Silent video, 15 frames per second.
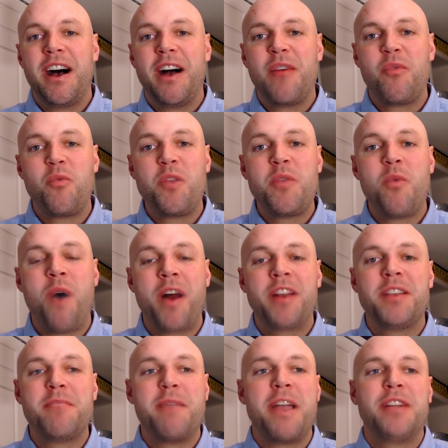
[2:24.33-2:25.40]
we
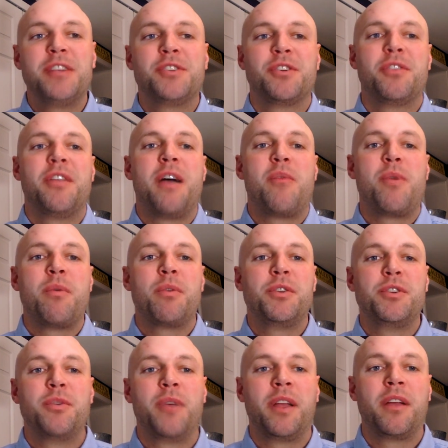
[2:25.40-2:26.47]
wanted to make sure that we were
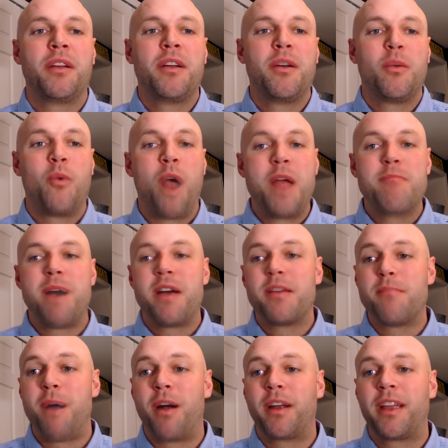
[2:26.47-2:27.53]
doing right by
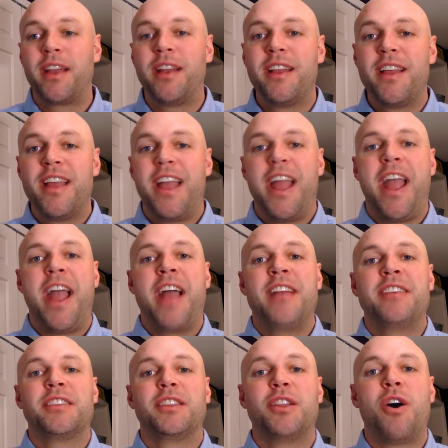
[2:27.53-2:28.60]
the market
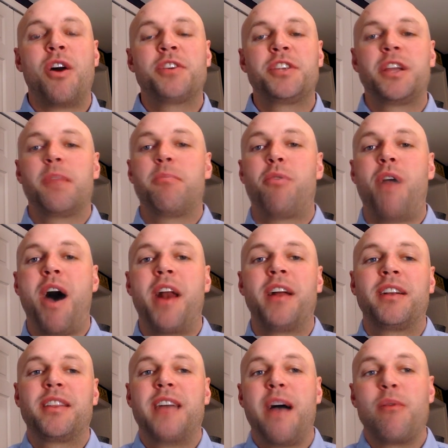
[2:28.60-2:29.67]
and launching a
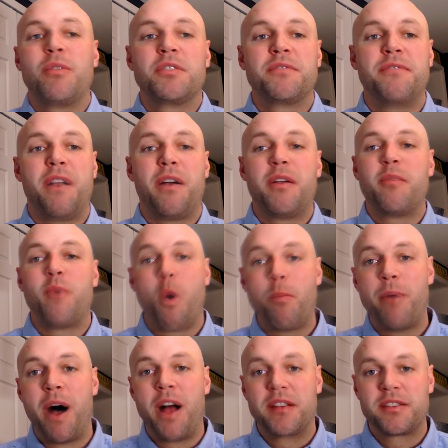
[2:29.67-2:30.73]
product that was very
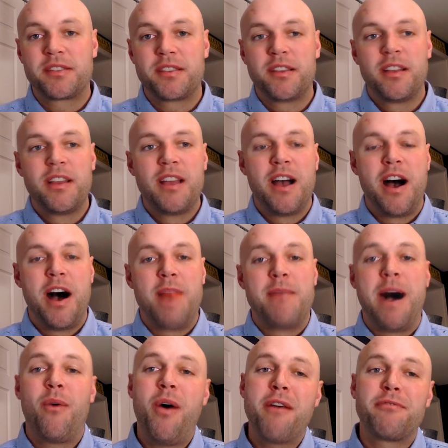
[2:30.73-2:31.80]
robust.
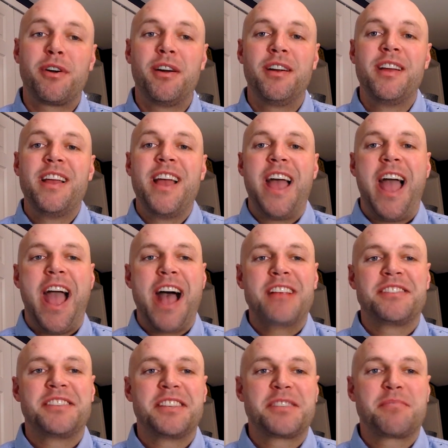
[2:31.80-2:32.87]
However,
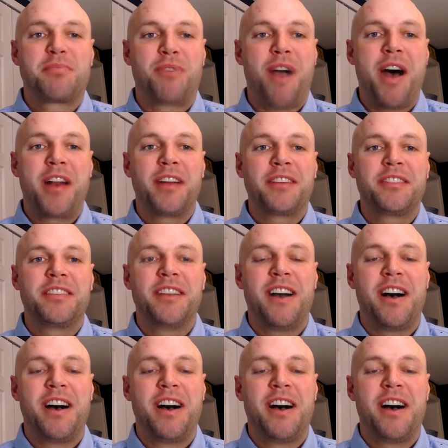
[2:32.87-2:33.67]
as this product